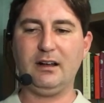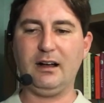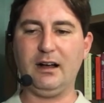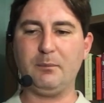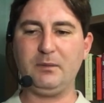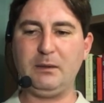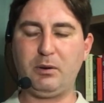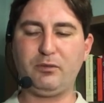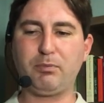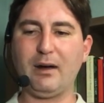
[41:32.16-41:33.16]
um, he
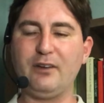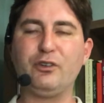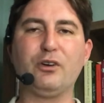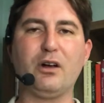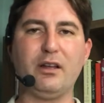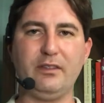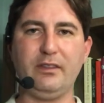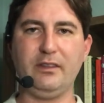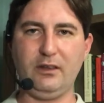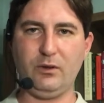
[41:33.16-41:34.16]
puts pressure
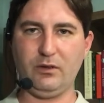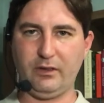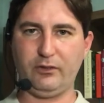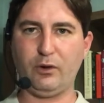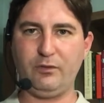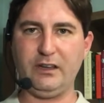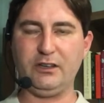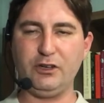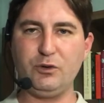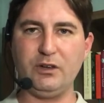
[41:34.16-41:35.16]
on the, the
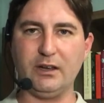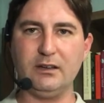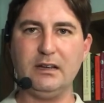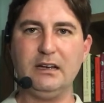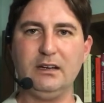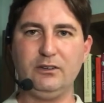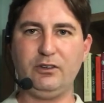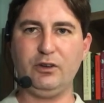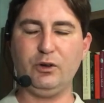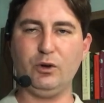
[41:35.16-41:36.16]
Soviet Union
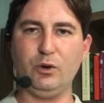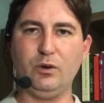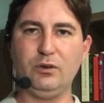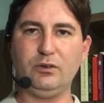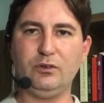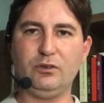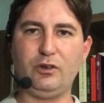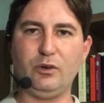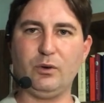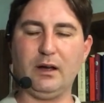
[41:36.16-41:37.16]
to,
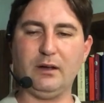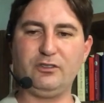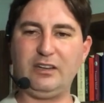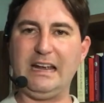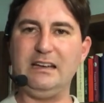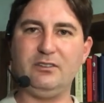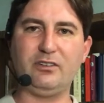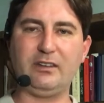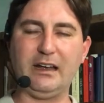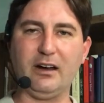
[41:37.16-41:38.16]
to uh,
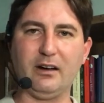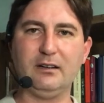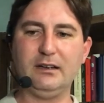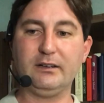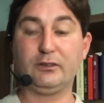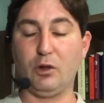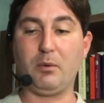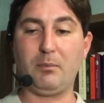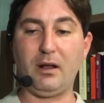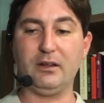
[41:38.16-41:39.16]
change their
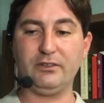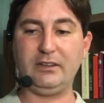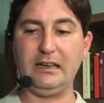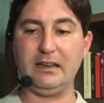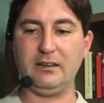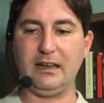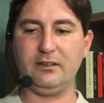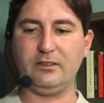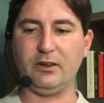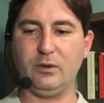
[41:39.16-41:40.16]
global policy and,
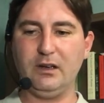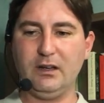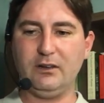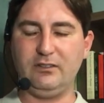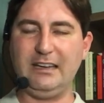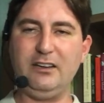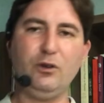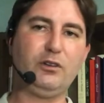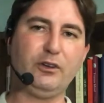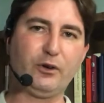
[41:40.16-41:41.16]
and to
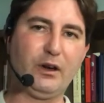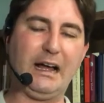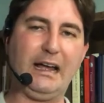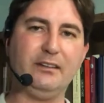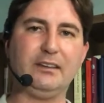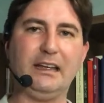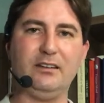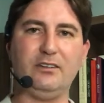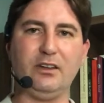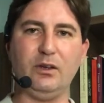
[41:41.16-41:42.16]
denuclearize
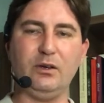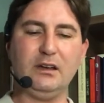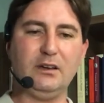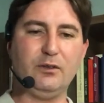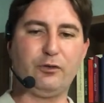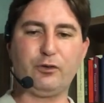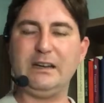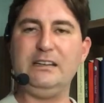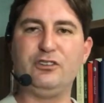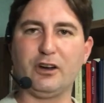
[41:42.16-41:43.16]
and to
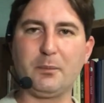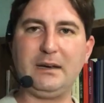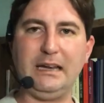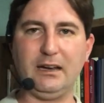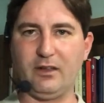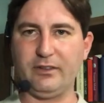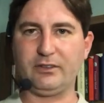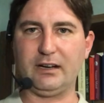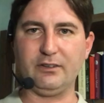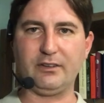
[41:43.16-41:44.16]
free Germany and all
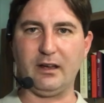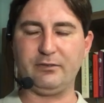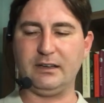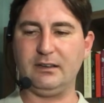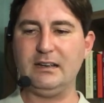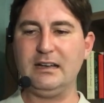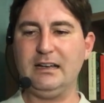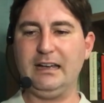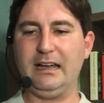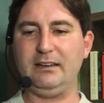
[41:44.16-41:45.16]
this kind of stuff. And,
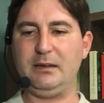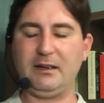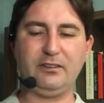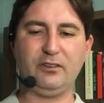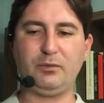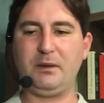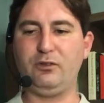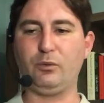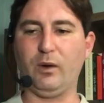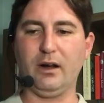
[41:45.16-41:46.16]
and he makes this
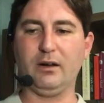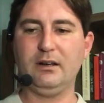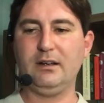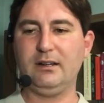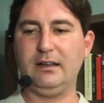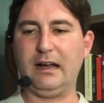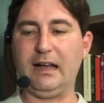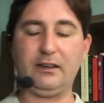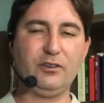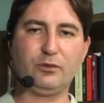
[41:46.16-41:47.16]
speech where
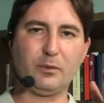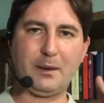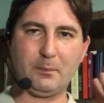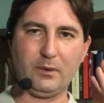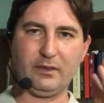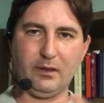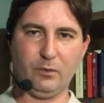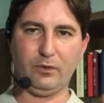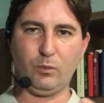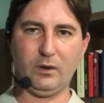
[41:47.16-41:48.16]
I can just remember the,
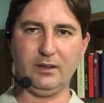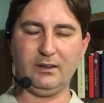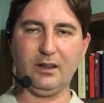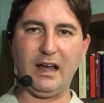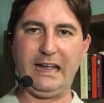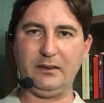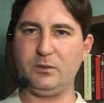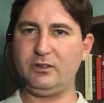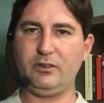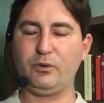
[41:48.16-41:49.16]
the one line,
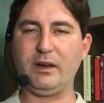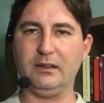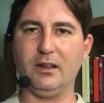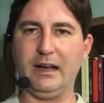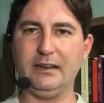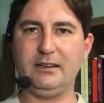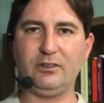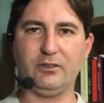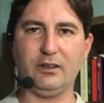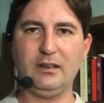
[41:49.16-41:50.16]
which is a great line. He
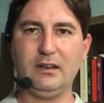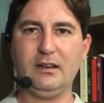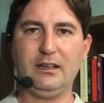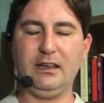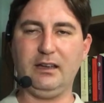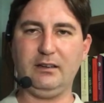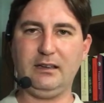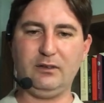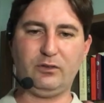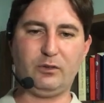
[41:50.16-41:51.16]
says, uh, he,
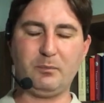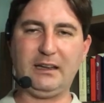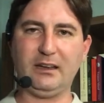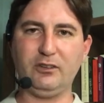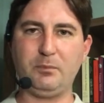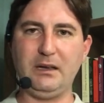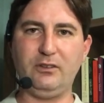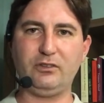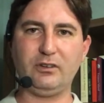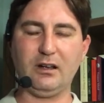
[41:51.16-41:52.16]
he's making a
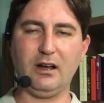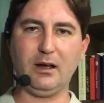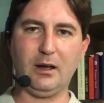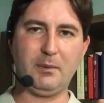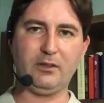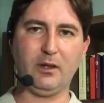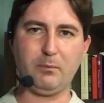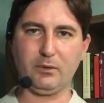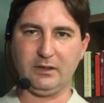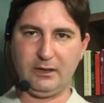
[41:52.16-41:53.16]
speech uh, about the
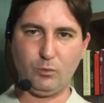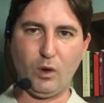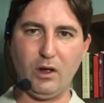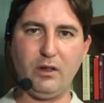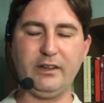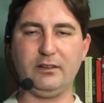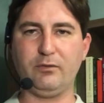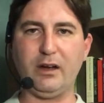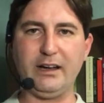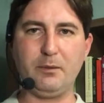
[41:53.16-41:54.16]
Berlin Wall that
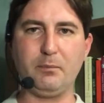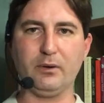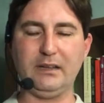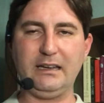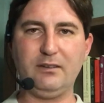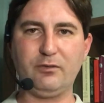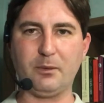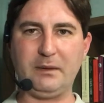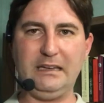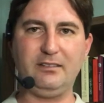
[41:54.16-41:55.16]
divided Berlin
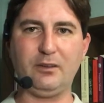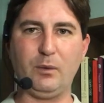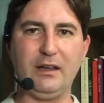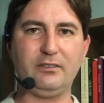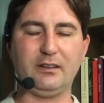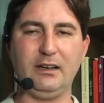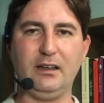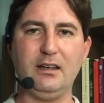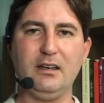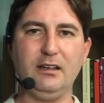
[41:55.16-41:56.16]
from east to west, and he,
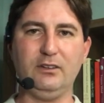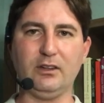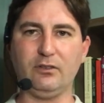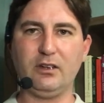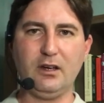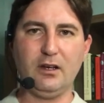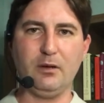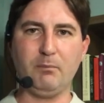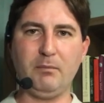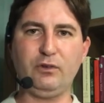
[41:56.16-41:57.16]
he says,
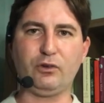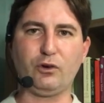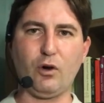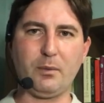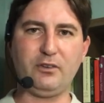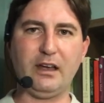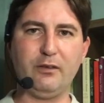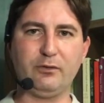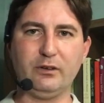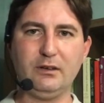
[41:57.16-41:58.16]
Mr.
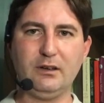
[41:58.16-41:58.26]
Gorbachev,